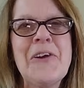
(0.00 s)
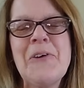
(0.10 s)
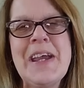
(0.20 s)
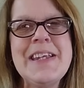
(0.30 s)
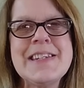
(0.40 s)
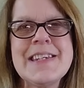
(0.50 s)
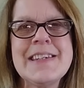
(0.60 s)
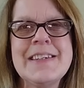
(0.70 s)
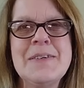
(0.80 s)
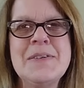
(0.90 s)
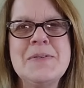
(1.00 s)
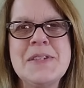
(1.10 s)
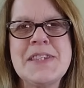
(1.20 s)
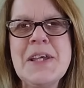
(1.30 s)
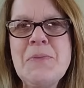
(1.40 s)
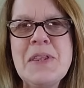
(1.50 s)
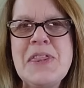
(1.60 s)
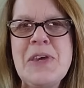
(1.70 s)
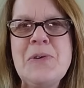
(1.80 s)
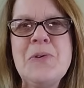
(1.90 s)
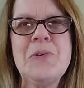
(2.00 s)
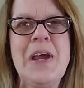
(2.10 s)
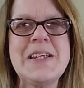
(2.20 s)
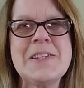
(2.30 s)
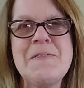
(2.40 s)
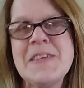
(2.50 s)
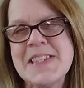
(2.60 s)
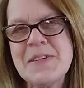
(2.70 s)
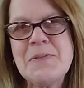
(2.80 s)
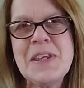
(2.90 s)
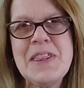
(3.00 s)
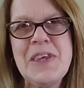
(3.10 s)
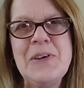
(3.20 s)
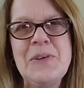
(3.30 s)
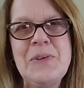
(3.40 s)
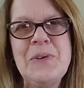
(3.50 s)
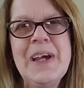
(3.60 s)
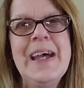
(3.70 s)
Great to sit with you. Great to visit with you.